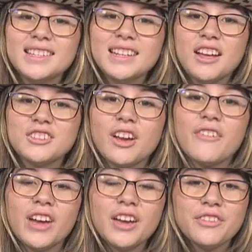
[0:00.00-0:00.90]
to announce our
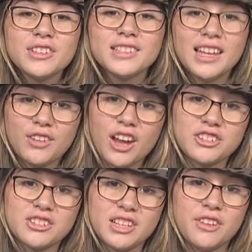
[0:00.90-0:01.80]
very first Den
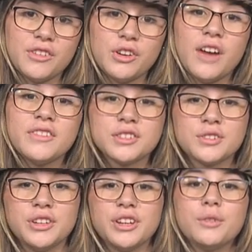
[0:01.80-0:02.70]
Crashers interview of the
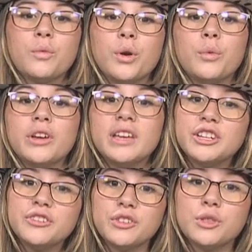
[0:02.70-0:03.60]
school year, where we
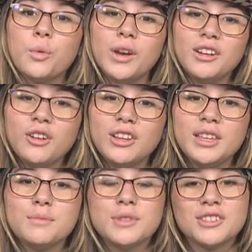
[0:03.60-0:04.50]
interviewed the one and only
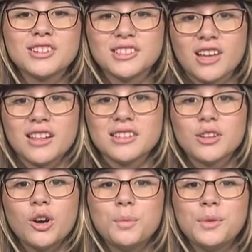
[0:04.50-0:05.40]
Mr. Gonzalez.
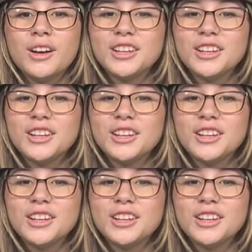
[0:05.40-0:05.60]
Hope you all